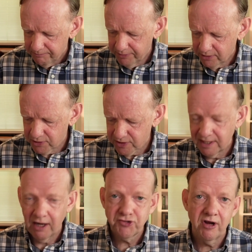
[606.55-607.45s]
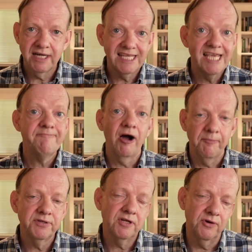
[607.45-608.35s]
because they are trying to keep up,
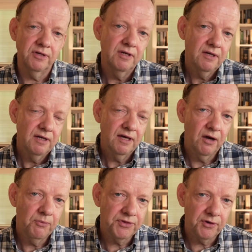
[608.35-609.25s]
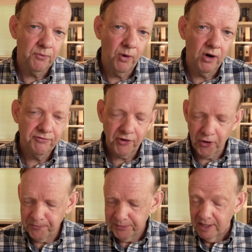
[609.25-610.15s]
with the workflow.